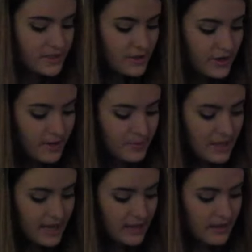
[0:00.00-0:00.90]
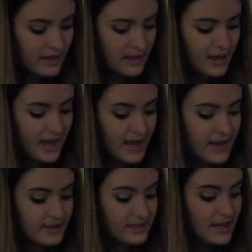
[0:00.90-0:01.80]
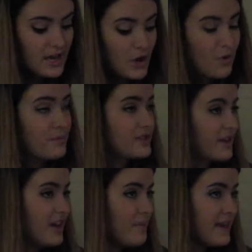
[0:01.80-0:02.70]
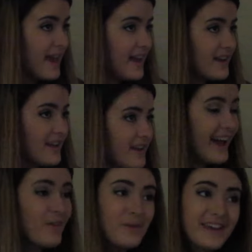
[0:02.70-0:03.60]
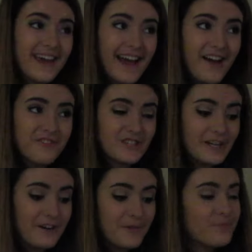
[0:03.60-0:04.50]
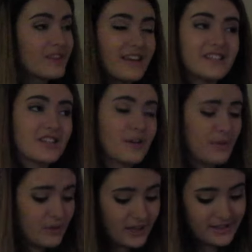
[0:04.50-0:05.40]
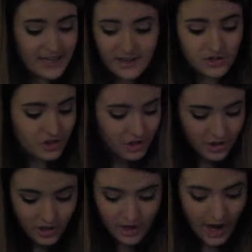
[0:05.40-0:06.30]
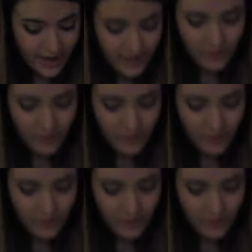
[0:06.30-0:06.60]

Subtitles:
we start up again. And when we start up again, that week after is gonna be really exciting. You're not